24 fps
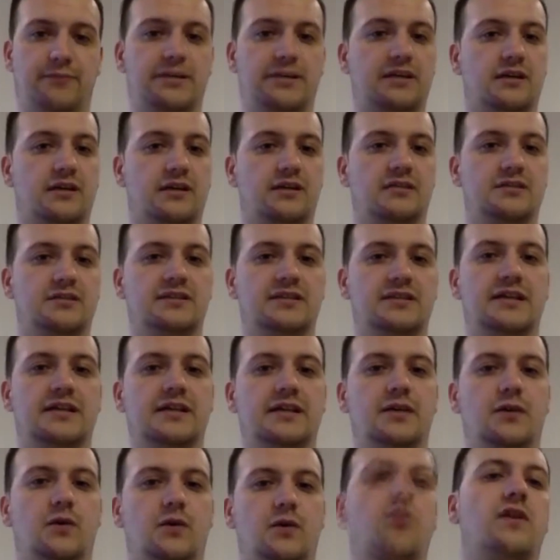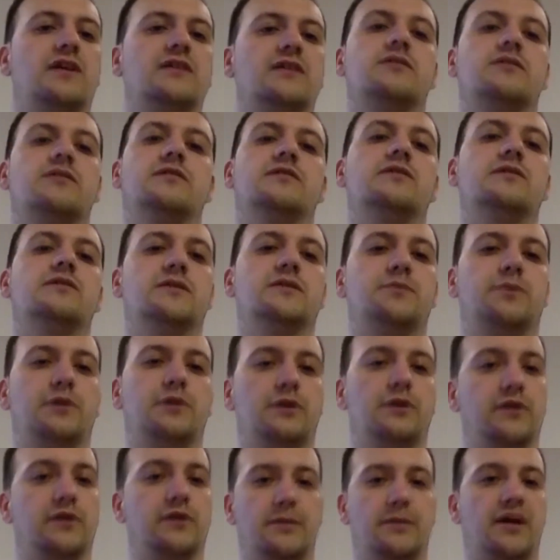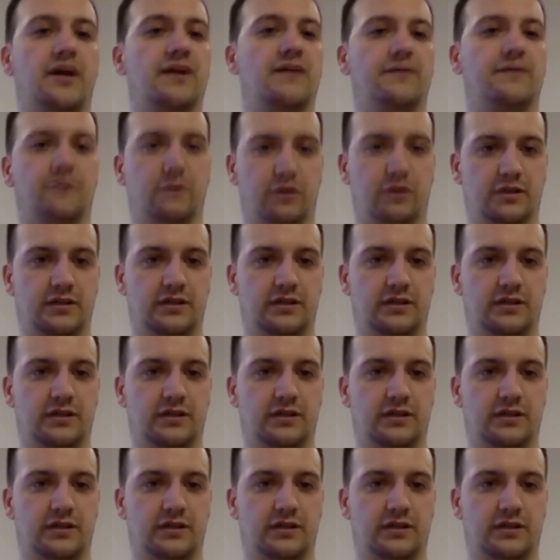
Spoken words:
because all that's going to do is put you on the back foot